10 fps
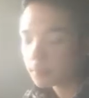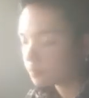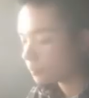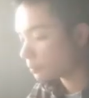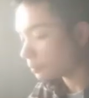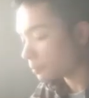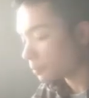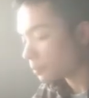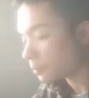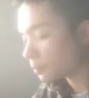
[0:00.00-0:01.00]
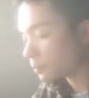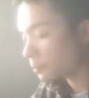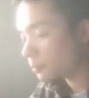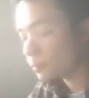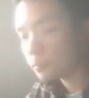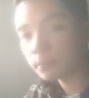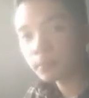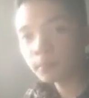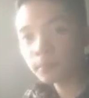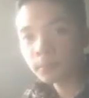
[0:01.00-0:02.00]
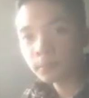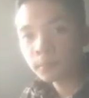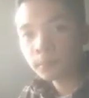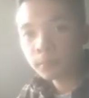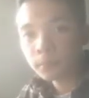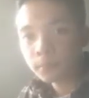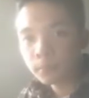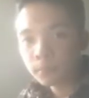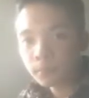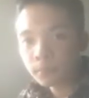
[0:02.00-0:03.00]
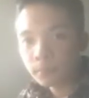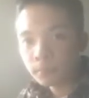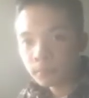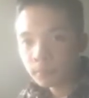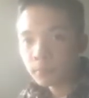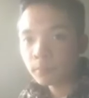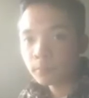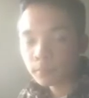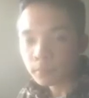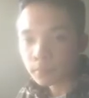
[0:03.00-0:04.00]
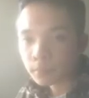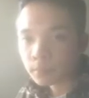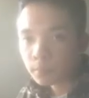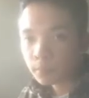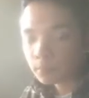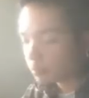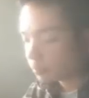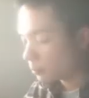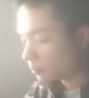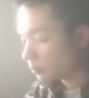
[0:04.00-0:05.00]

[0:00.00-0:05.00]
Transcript: This person isn't speaking.